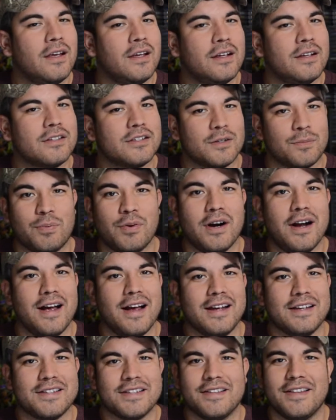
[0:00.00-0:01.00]

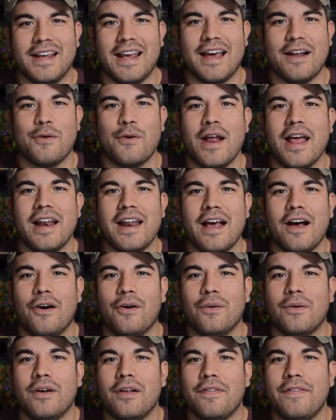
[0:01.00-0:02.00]
surprise, they had ran out.
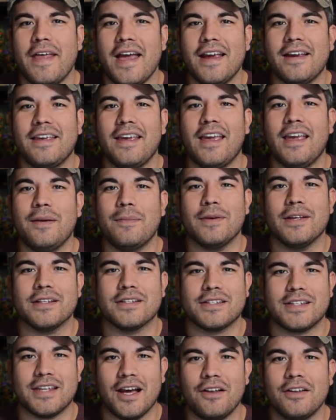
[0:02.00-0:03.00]
That game is
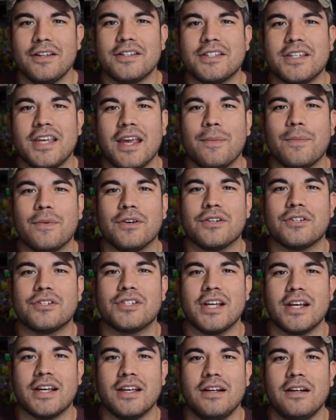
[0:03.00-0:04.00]
Cowlitz Gamers'
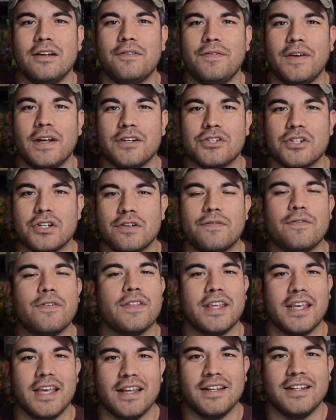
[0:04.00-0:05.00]
second adventure for
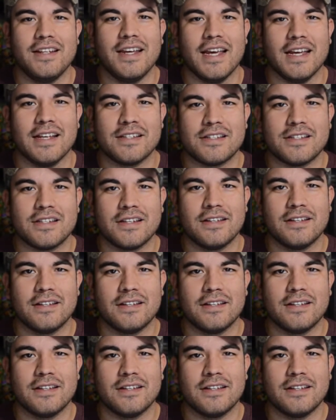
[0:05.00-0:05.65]
the NES.